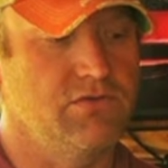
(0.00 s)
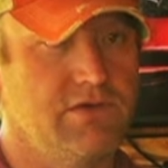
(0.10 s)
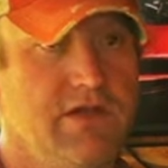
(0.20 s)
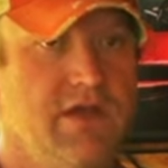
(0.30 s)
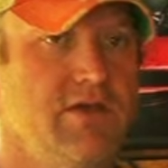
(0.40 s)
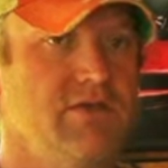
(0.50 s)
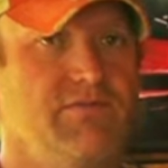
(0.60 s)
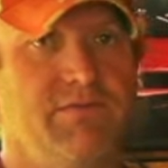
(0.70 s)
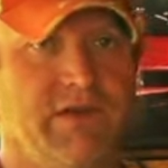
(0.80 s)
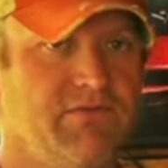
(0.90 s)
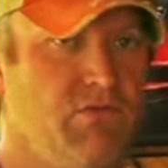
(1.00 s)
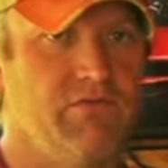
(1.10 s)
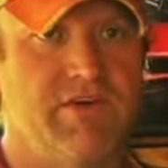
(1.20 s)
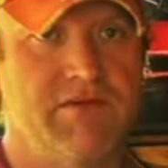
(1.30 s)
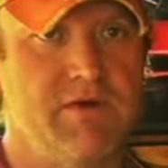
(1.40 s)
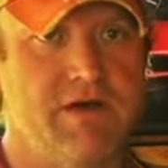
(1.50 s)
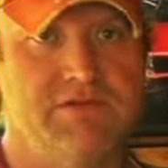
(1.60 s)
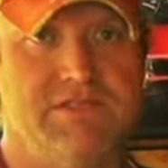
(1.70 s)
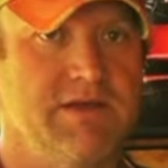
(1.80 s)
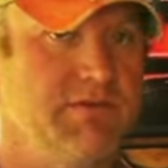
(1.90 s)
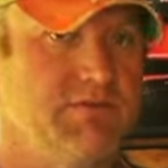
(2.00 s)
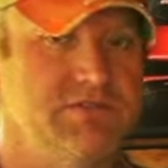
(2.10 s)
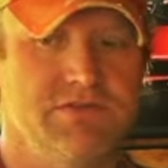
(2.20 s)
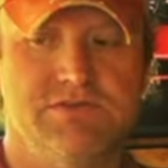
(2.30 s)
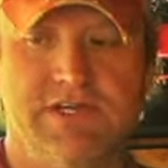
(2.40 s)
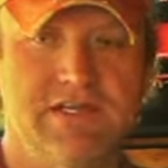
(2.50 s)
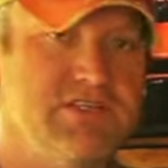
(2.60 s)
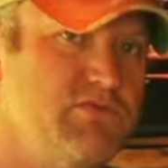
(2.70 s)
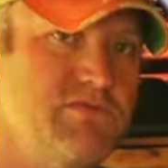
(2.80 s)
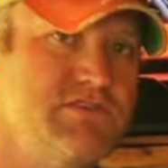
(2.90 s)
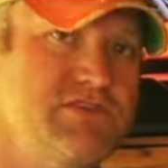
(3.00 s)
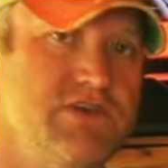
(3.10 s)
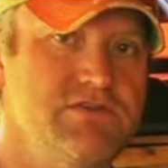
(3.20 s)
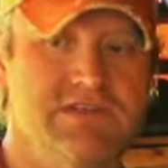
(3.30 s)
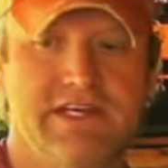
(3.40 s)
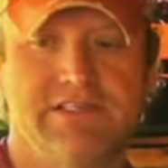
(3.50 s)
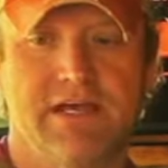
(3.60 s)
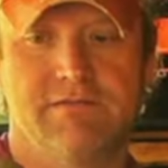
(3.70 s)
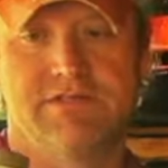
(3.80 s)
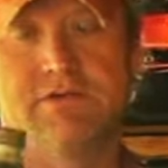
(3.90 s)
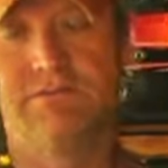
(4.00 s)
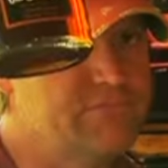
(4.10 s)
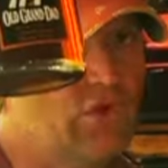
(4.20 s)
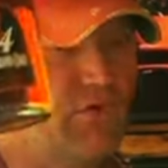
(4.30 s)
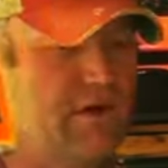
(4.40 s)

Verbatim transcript: we pick four or five bottles and let people choose. And this one wasn't chose last time, so Old